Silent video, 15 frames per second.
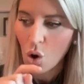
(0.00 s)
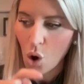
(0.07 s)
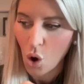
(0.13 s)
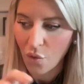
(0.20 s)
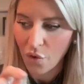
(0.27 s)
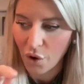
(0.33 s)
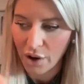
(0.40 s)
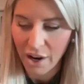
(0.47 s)

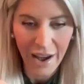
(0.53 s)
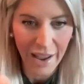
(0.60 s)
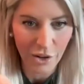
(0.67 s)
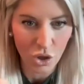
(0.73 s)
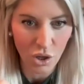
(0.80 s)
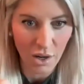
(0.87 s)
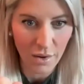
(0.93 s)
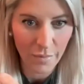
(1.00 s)
over
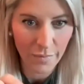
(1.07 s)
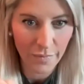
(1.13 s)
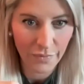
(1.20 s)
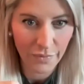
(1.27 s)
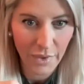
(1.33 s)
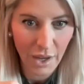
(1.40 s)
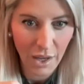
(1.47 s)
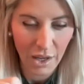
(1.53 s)
connection.
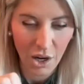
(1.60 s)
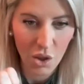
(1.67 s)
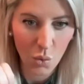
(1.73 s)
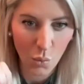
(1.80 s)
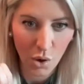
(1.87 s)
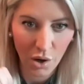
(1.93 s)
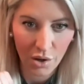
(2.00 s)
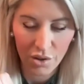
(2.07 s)
In other
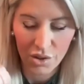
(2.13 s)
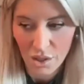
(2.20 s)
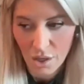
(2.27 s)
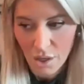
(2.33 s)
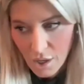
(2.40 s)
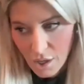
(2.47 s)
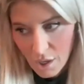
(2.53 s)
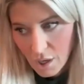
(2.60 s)
words,
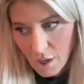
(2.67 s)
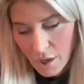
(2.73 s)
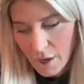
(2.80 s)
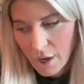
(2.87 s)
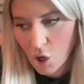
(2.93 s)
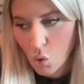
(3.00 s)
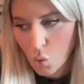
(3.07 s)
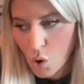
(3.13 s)

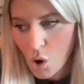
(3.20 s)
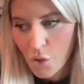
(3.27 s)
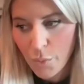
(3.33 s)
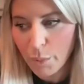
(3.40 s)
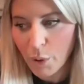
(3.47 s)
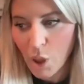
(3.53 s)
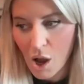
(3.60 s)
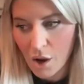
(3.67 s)
a
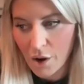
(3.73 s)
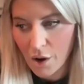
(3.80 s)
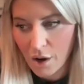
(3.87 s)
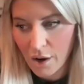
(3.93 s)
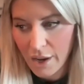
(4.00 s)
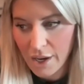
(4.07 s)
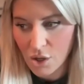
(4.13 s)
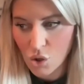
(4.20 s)
growth
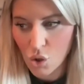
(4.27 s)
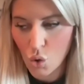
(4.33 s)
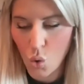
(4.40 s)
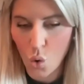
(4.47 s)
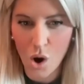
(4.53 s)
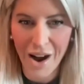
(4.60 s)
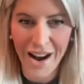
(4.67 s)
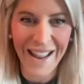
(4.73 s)
blocker is
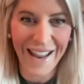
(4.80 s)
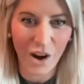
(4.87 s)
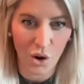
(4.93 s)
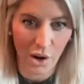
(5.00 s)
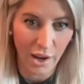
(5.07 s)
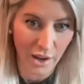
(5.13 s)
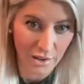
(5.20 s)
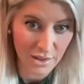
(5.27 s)
your
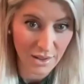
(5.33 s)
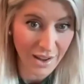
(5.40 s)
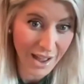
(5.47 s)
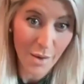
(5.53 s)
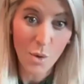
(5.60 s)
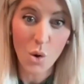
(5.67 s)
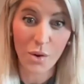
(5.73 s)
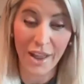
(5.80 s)
arrogance. I'm
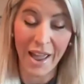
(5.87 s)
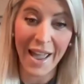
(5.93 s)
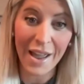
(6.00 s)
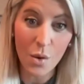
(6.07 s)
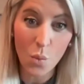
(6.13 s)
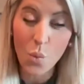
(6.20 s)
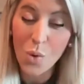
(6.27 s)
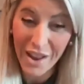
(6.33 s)

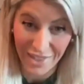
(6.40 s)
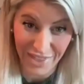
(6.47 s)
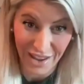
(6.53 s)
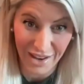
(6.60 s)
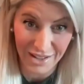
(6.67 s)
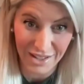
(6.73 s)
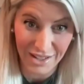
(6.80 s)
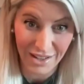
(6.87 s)
okay with
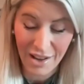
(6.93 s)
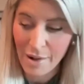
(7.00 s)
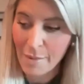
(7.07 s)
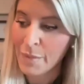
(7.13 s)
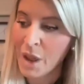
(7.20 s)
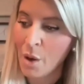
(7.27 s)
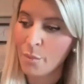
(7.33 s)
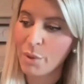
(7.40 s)
it.
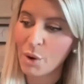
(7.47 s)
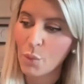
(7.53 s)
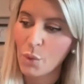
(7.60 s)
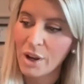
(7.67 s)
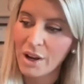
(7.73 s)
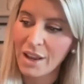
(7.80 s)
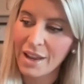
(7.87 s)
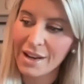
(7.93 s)
But
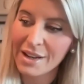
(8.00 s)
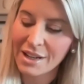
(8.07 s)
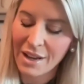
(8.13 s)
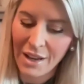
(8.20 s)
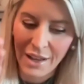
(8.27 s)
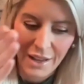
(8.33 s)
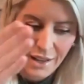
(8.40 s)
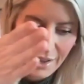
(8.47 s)
when
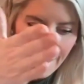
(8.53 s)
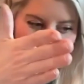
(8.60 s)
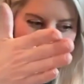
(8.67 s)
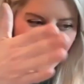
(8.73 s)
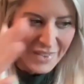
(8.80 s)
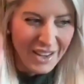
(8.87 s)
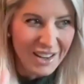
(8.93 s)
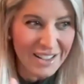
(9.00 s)

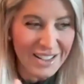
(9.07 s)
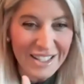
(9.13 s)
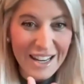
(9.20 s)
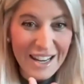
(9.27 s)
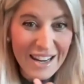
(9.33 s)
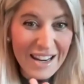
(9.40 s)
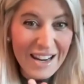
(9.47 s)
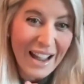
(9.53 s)

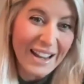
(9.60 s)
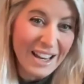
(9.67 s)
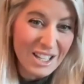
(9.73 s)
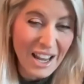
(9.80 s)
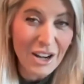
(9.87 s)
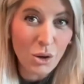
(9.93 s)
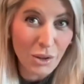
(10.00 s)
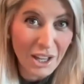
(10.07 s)
I
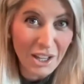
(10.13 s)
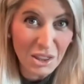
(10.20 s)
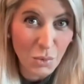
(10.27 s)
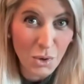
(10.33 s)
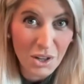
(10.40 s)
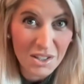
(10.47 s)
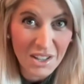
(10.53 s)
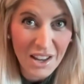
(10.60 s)
guess I don't like the
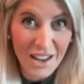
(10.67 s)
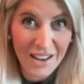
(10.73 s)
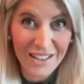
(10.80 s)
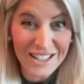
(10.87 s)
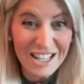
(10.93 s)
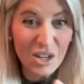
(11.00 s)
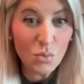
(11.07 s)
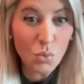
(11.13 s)
word saying
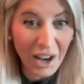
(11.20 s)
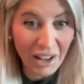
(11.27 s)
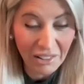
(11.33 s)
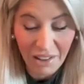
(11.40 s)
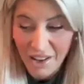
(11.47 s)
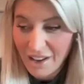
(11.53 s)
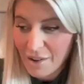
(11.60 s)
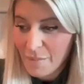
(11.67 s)

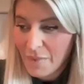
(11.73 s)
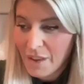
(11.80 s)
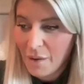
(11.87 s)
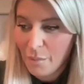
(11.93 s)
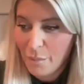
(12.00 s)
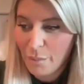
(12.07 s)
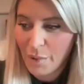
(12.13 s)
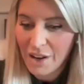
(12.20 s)
derailing,
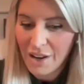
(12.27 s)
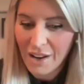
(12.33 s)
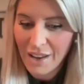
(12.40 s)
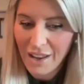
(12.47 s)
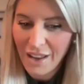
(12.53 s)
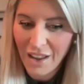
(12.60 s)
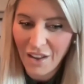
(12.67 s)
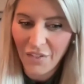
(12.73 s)
but
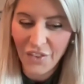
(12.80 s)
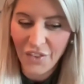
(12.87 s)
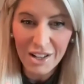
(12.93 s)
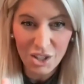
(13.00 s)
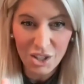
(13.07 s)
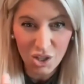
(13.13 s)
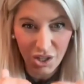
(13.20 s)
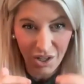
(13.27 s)
if
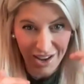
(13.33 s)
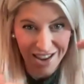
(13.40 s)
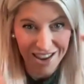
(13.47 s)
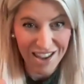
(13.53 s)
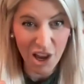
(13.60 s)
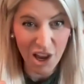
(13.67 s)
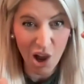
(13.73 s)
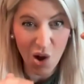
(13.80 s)
it's
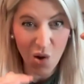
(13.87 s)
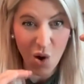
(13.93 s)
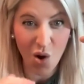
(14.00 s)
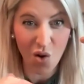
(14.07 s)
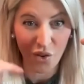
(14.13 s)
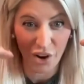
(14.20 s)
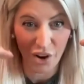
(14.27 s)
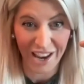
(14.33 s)
ego
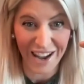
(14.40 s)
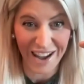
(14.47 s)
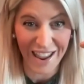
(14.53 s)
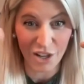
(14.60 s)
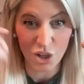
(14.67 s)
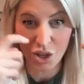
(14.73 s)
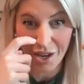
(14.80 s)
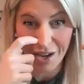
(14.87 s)
over
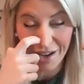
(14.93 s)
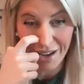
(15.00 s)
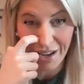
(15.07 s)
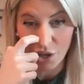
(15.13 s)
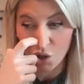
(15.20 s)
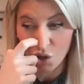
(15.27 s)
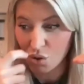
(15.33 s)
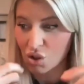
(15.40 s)
connection
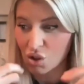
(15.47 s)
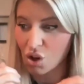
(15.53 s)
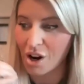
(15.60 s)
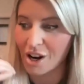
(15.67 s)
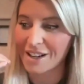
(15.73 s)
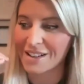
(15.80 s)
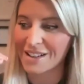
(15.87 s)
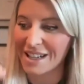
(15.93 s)
and you
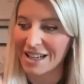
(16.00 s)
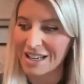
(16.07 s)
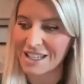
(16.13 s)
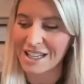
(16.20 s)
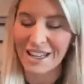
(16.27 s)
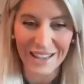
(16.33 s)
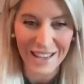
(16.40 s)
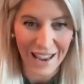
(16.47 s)
start
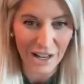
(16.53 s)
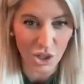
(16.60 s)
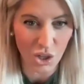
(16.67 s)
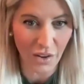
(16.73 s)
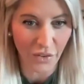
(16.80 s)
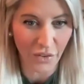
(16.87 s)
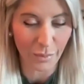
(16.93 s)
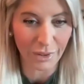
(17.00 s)

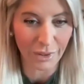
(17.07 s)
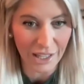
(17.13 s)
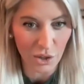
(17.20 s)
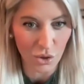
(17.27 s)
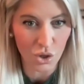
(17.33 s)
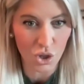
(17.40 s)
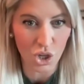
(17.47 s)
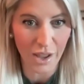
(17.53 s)
disengaging from
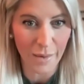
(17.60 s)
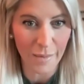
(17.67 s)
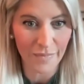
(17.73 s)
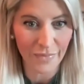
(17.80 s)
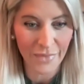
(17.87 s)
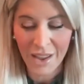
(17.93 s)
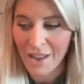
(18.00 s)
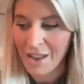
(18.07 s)
leadership
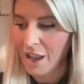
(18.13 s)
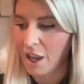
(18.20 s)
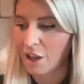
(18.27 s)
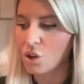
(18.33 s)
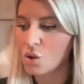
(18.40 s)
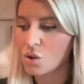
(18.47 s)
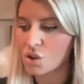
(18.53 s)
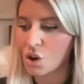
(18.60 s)

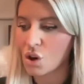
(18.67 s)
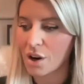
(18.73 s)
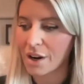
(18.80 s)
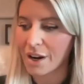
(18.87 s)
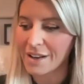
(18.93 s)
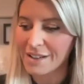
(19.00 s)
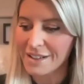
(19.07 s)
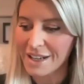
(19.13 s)
and you
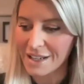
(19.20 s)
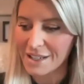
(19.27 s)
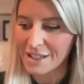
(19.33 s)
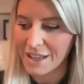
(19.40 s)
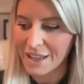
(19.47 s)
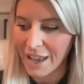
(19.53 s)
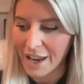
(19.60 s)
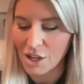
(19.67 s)
start
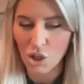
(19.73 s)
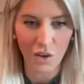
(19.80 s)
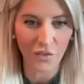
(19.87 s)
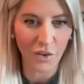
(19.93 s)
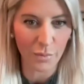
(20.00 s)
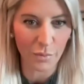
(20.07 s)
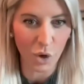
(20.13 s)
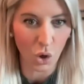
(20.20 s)
disengaging
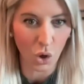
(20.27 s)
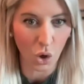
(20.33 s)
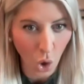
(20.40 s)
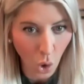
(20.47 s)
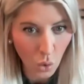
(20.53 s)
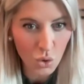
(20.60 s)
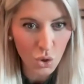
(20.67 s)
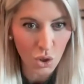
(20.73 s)
from your
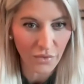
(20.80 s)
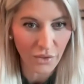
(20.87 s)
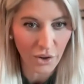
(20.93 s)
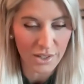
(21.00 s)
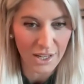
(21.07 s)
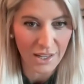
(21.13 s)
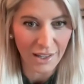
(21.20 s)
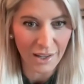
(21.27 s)
culture of your
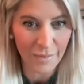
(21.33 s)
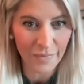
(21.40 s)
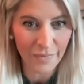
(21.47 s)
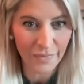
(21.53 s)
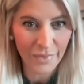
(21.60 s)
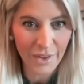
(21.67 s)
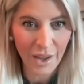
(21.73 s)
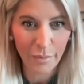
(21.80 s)
team
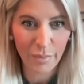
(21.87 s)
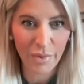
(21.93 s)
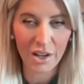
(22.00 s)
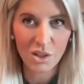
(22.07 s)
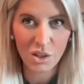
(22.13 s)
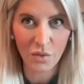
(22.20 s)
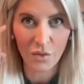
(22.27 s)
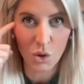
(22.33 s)

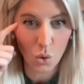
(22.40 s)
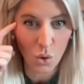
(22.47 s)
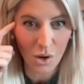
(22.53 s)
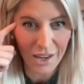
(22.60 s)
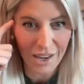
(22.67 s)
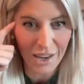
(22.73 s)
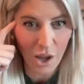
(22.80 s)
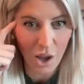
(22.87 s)
because of your
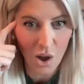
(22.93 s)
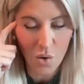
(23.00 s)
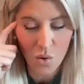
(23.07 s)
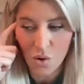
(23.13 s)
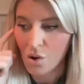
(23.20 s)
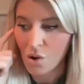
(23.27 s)
ego,